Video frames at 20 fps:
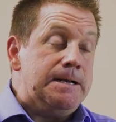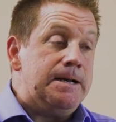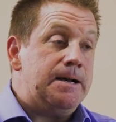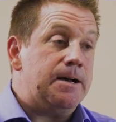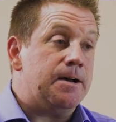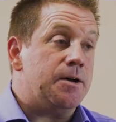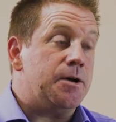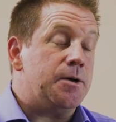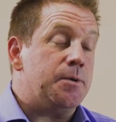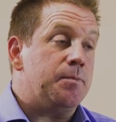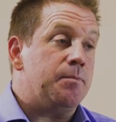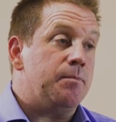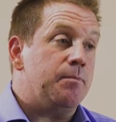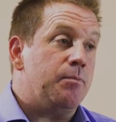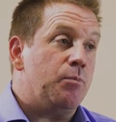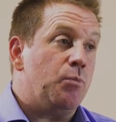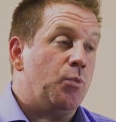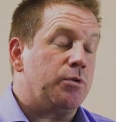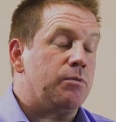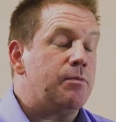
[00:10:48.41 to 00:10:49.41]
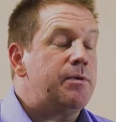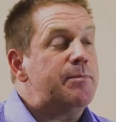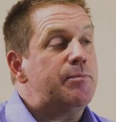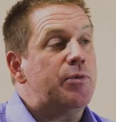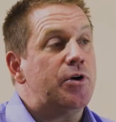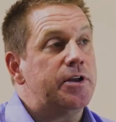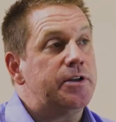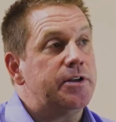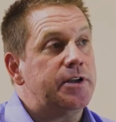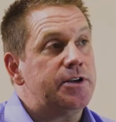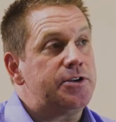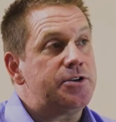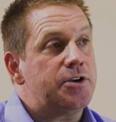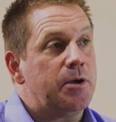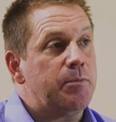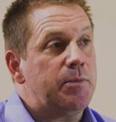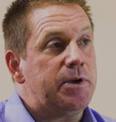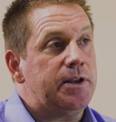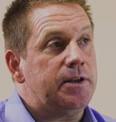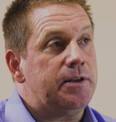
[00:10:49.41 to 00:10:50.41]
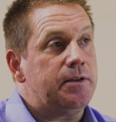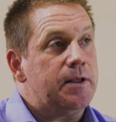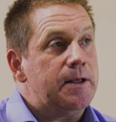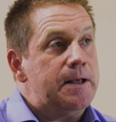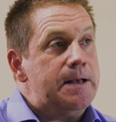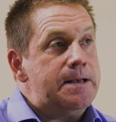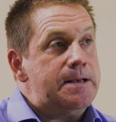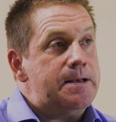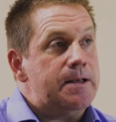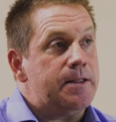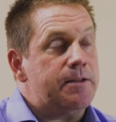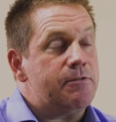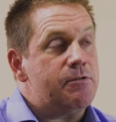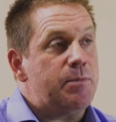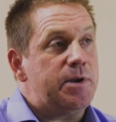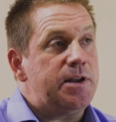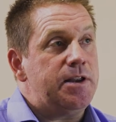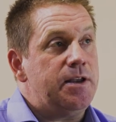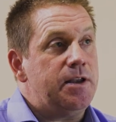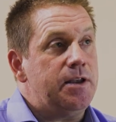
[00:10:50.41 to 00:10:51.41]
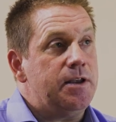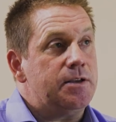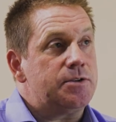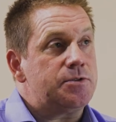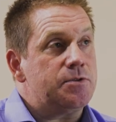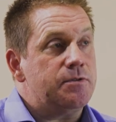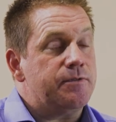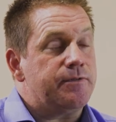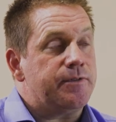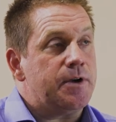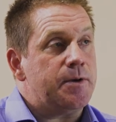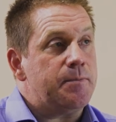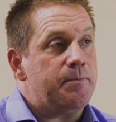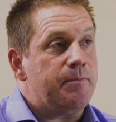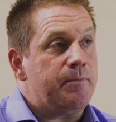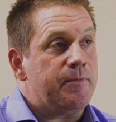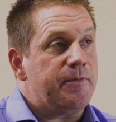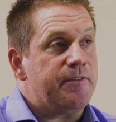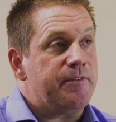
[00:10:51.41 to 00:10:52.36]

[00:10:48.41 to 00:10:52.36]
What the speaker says: What do I mean by a niche? I mean, there are many sort of